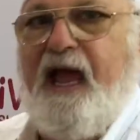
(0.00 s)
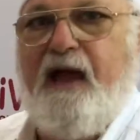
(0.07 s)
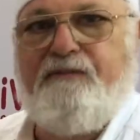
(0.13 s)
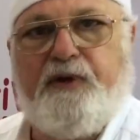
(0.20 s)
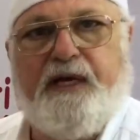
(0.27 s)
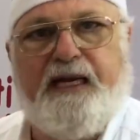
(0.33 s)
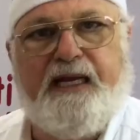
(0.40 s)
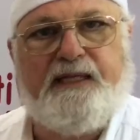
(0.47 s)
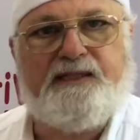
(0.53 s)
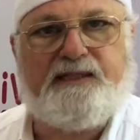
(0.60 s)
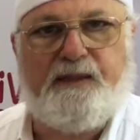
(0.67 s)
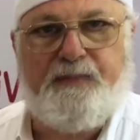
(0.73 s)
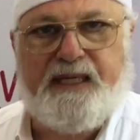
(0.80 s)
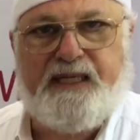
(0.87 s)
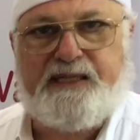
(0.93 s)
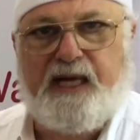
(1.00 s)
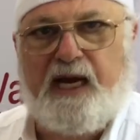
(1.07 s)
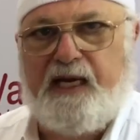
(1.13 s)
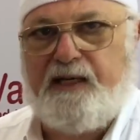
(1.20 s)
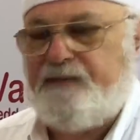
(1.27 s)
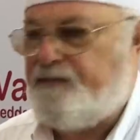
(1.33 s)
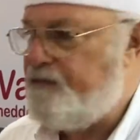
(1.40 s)
ever needs to be
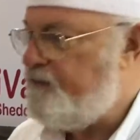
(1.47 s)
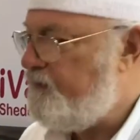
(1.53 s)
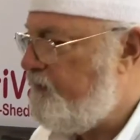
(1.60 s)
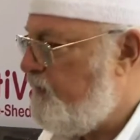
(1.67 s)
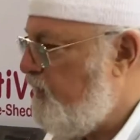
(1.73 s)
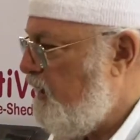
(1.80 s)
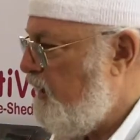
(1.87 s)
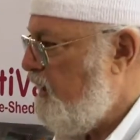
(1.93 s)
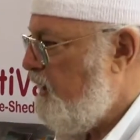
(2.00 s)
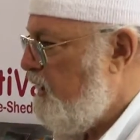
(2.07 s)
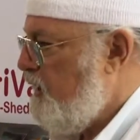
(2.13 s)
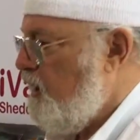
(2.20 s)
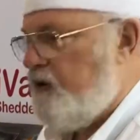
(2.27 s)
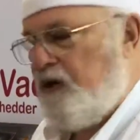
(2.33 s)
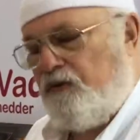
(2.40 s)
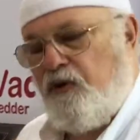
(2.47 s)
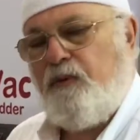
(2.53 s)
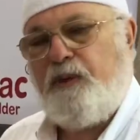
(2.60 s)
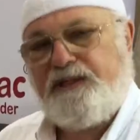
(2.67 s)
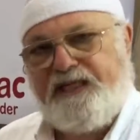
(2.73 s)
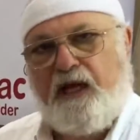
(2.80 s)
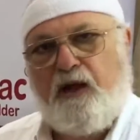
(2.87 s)
tight. The
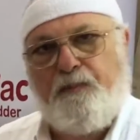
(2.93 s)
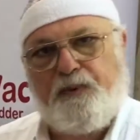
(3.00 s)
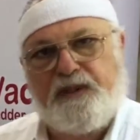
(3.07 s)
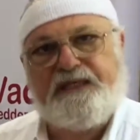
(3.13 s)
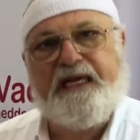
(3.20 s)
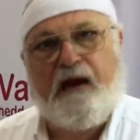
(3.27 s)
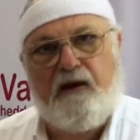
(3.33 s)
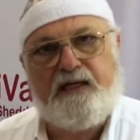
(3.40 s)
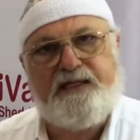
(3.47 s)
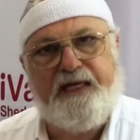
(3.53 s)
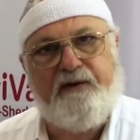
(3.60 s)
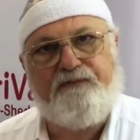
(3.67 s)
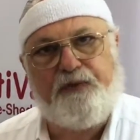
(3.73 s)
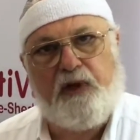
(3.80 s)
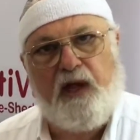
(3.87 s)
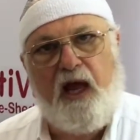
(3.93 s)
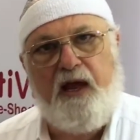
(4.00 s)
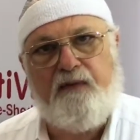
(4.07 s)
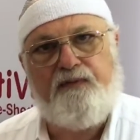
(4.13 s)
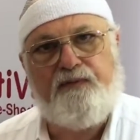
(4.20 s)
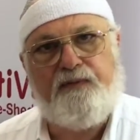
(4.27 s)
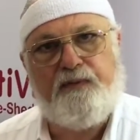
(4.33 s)
Groomers Helper is guaranteed for
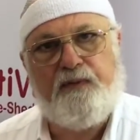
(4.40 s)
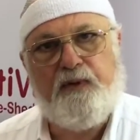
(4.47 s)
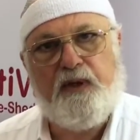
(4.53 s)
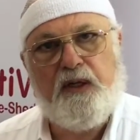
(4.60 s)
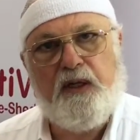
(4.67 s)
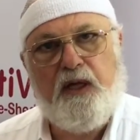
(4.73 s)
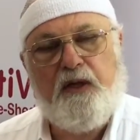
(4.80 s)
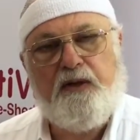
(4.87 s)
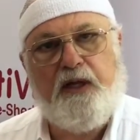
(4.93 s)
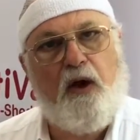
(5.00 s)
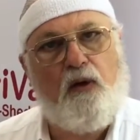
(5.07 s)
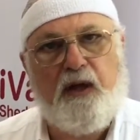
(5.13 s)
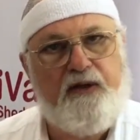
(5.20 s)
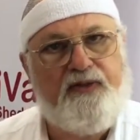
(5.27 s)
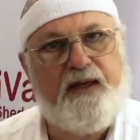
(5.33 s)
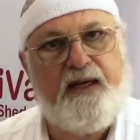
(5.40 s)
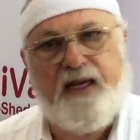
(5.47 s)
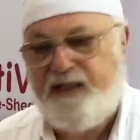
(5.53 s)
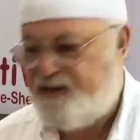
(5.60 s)
life. The only thing that